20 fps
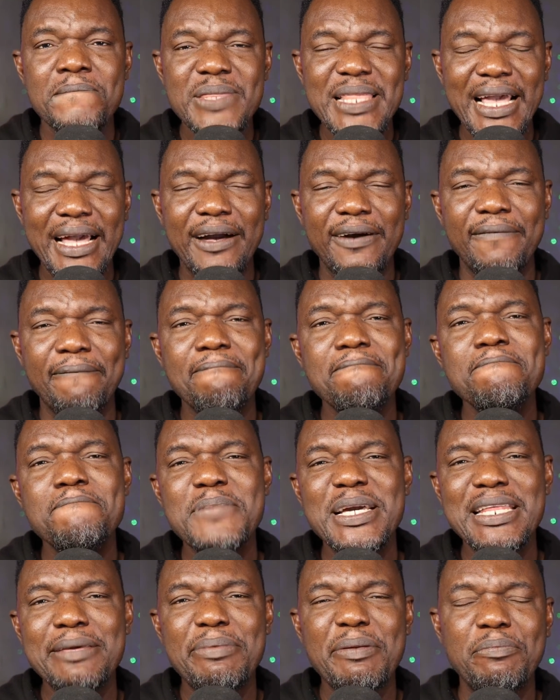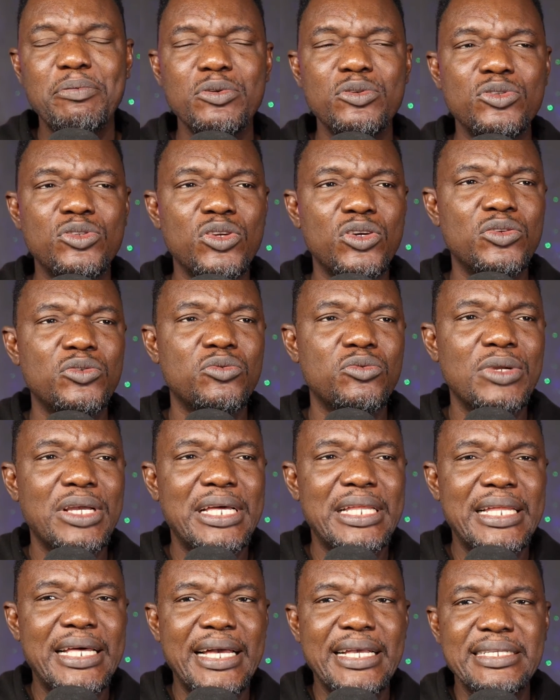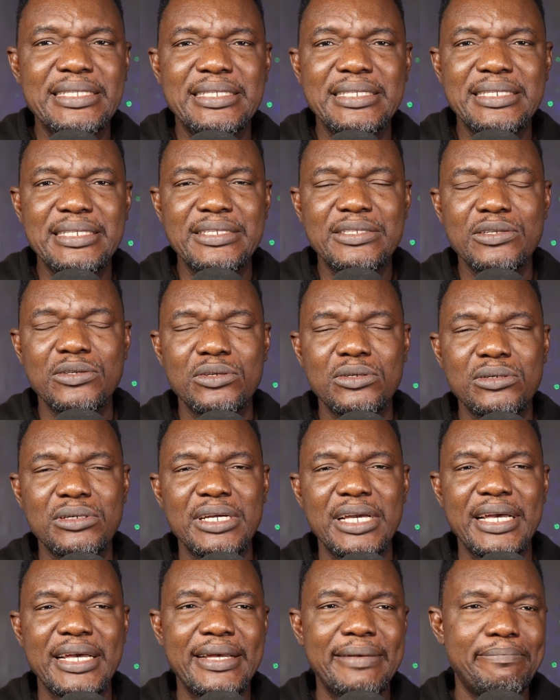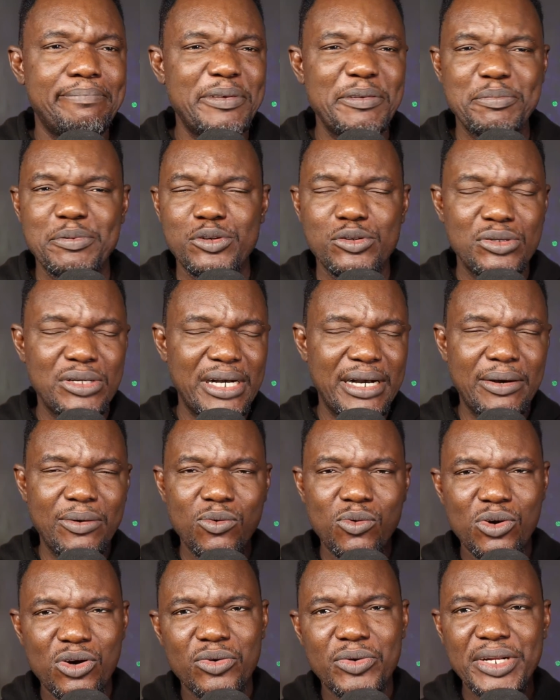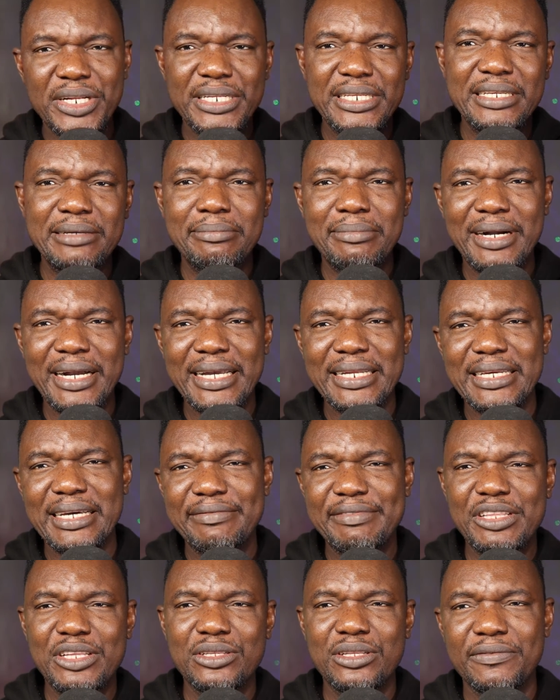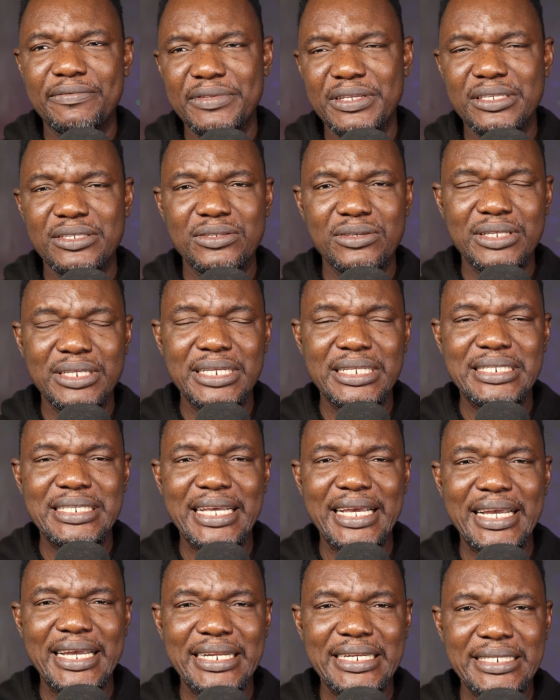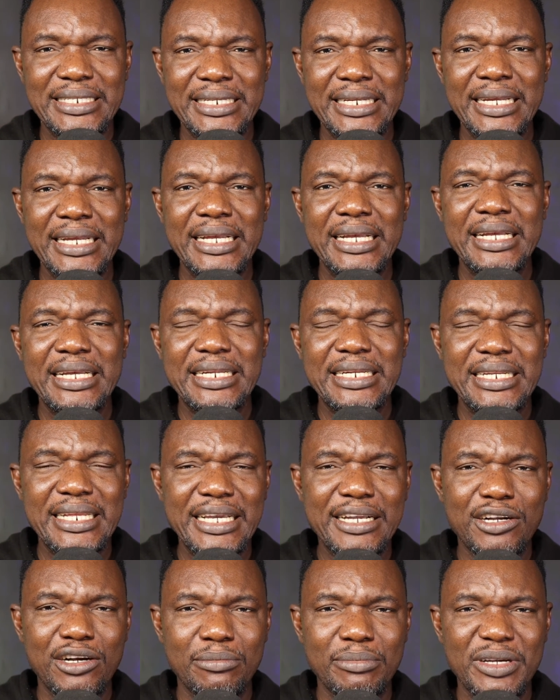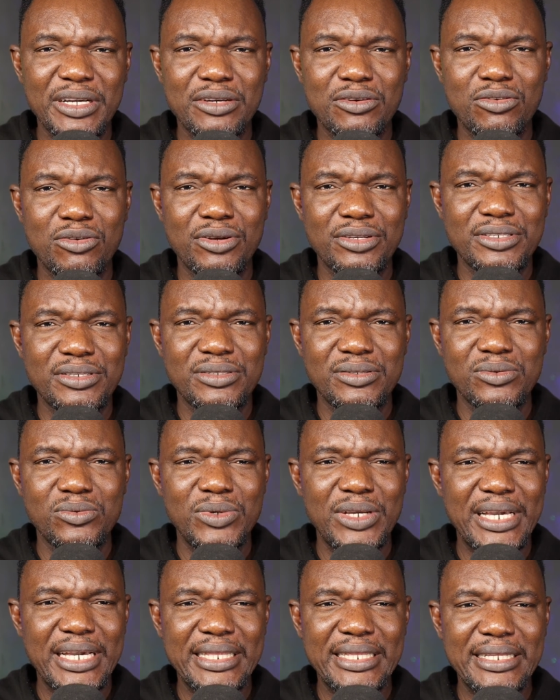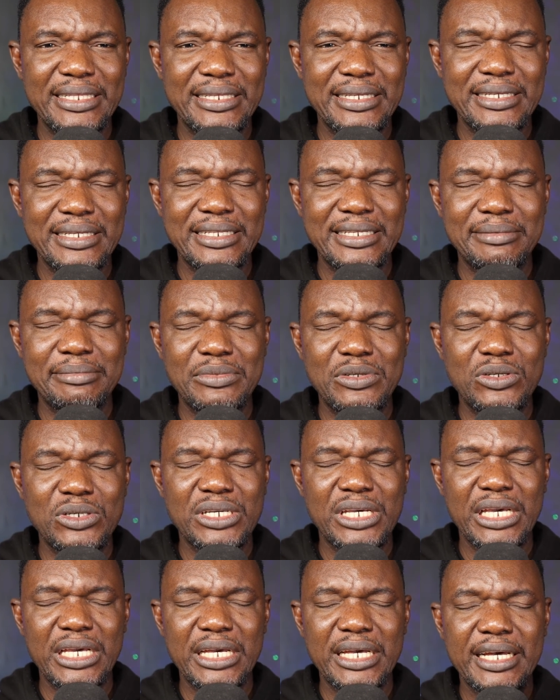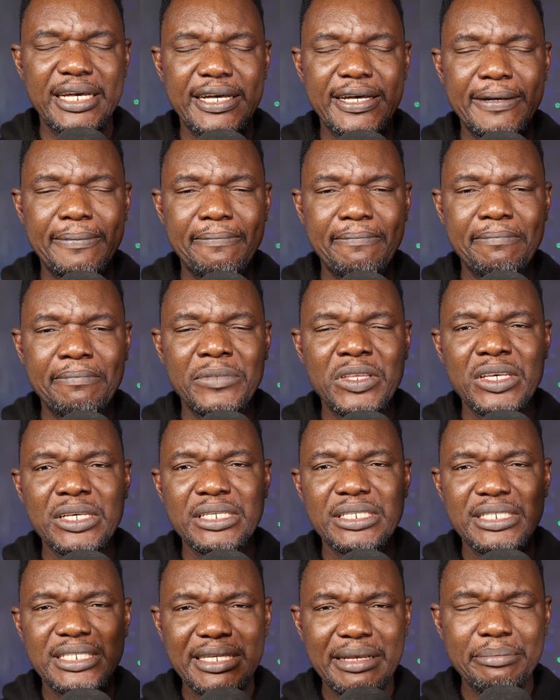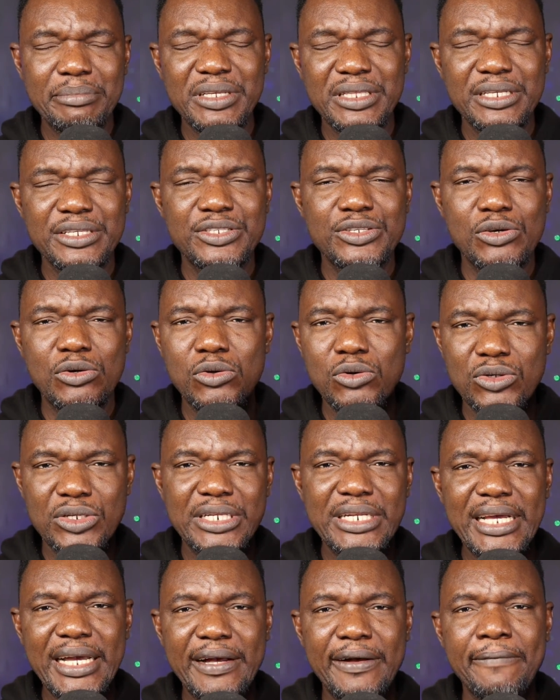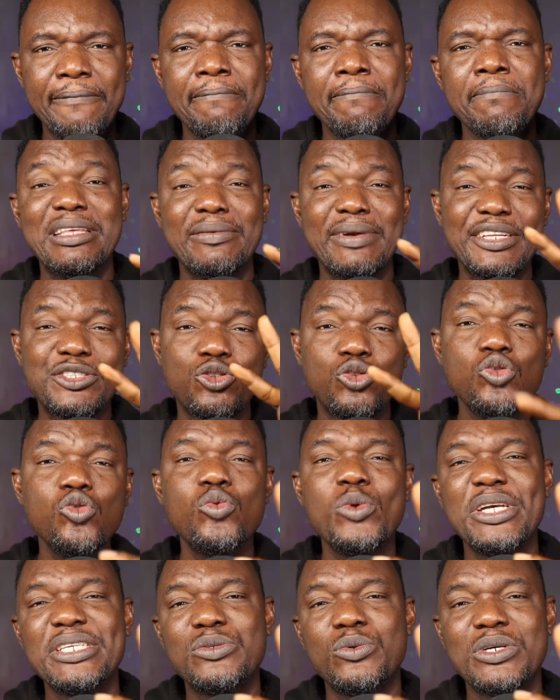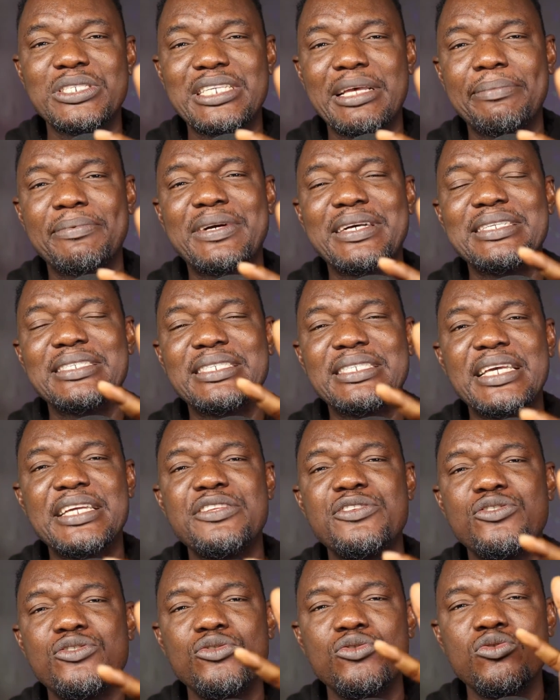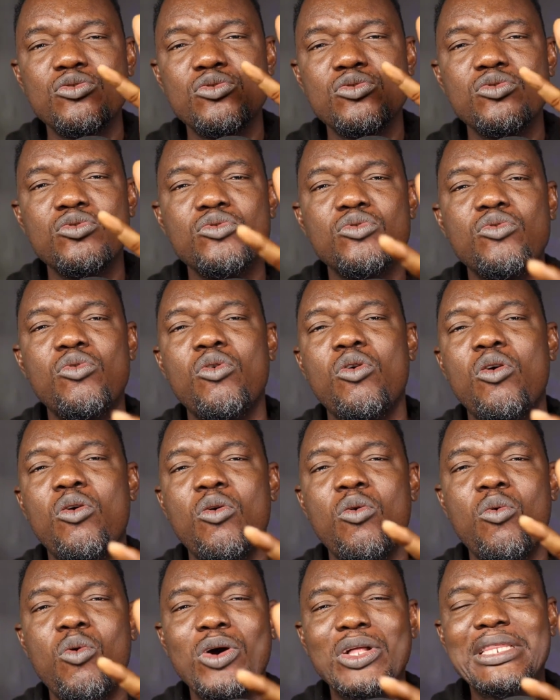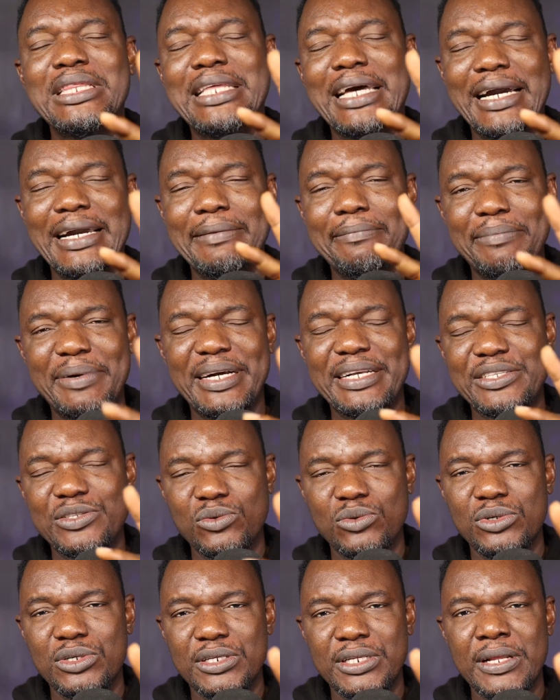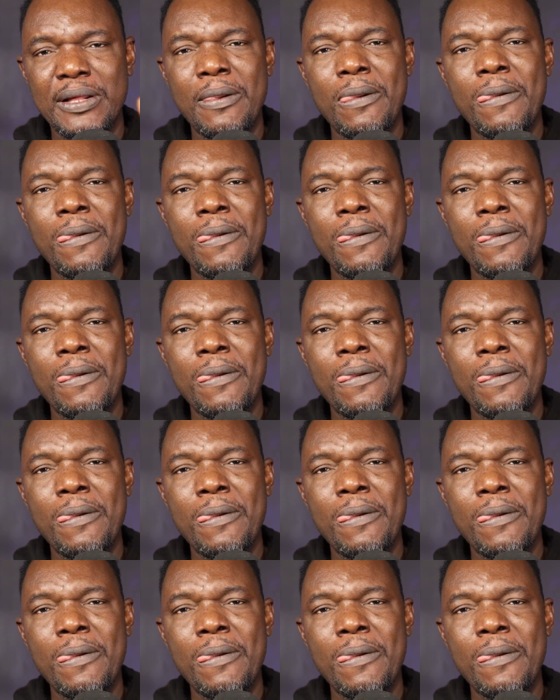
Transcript: Now, many people don't realize this, so uh, people are worried. Their mind have a lot of things on it, and they come across where they tell them, "Okay, um, send me this code." Now, there are two ways WhatsApp can send you one-time password.